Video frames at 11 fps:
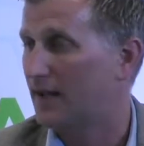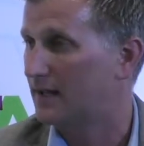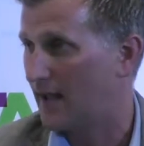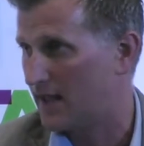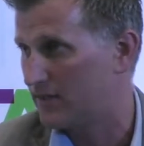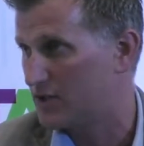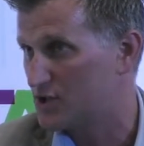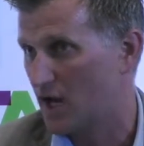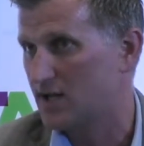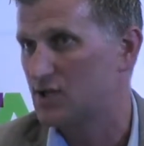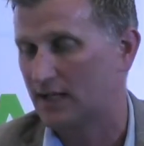and the
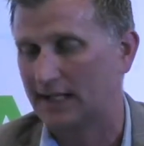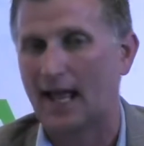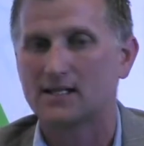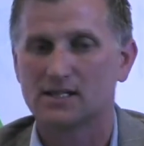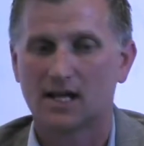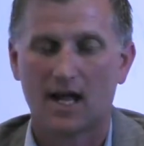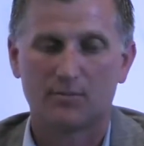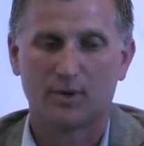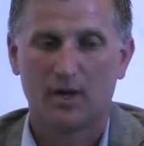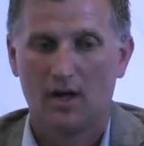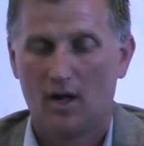changing landscape
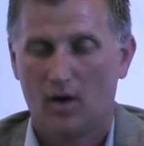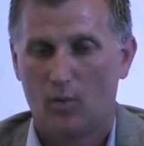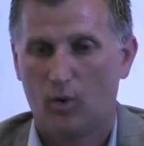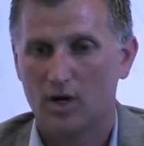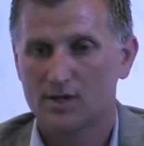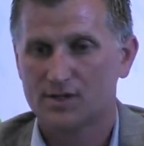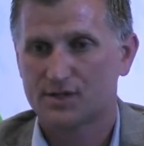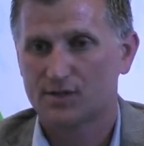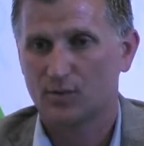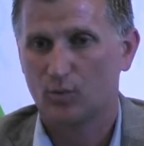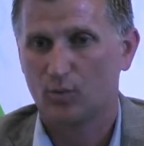
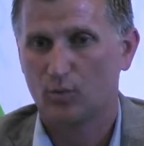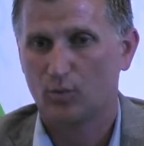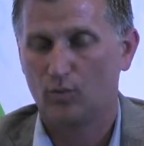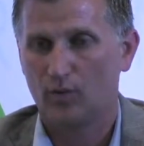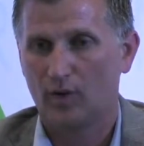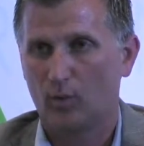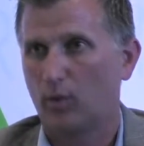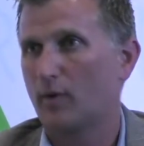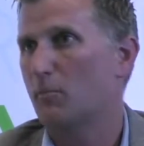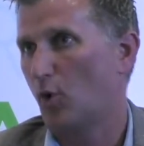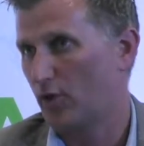was,
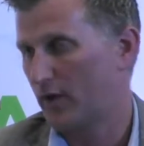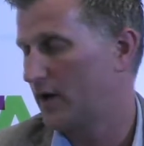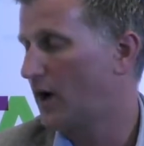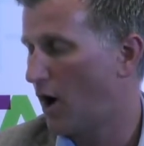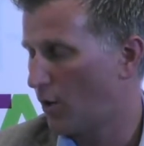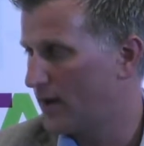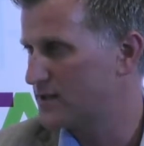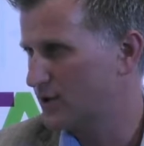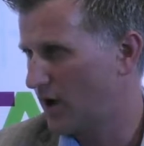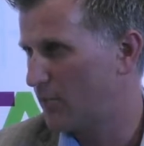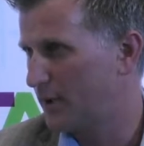we're more than a car
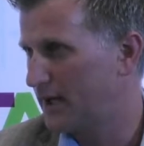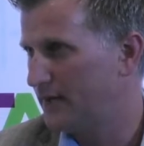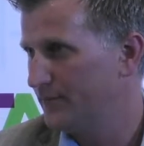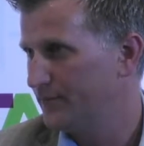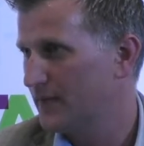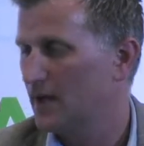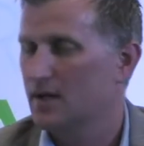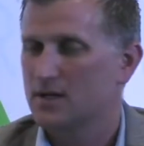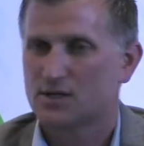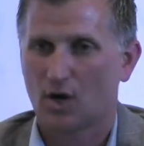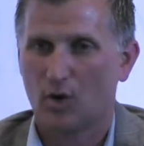rental company.
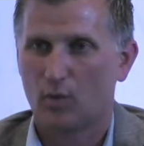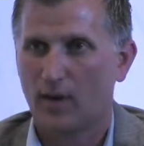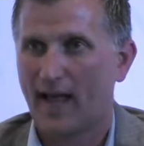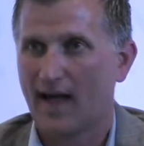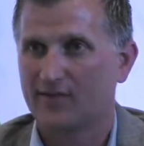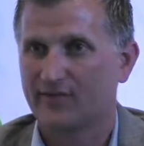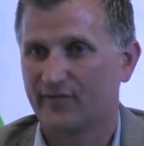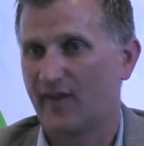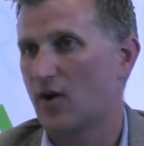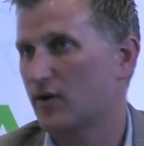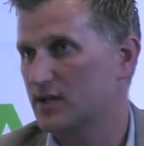So we have
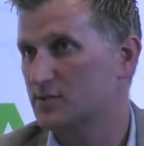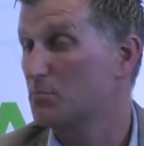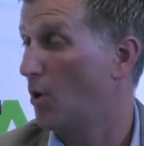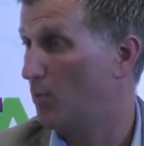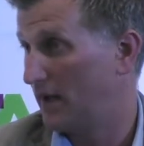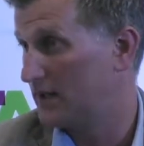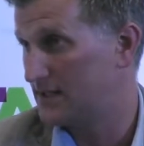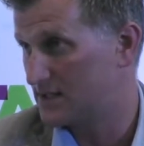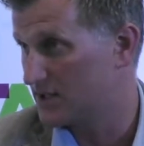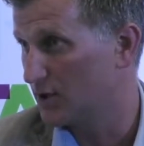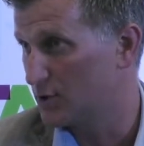various mobility
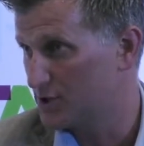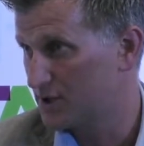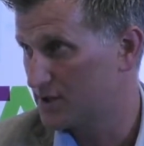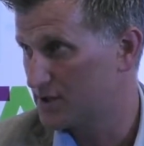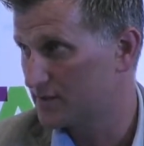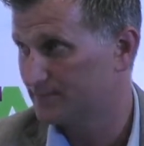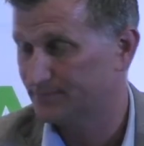solutions.